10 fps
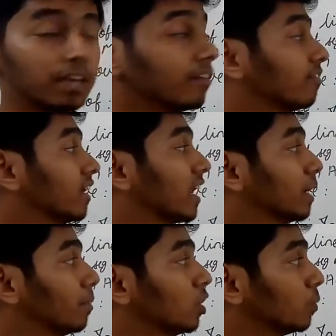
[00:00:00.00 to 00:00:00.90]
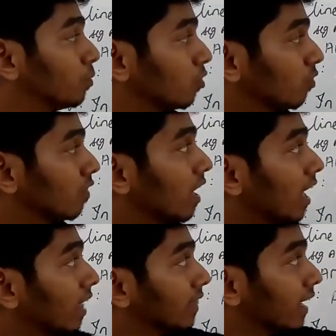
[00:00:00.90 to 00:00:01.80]
If we are able to prove
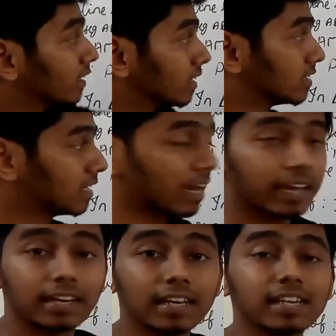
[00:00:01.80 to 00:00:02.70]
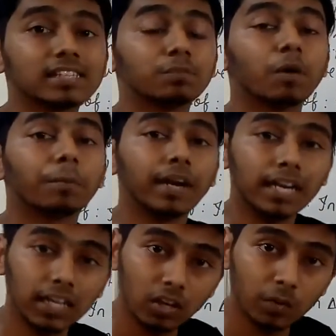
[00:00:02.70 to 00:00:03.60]
that this line is a
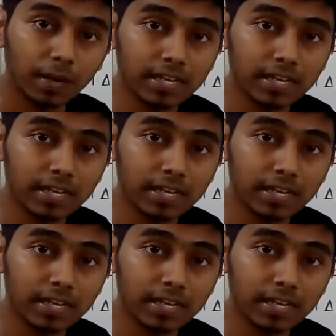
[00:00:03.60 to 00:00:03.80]
perpendicular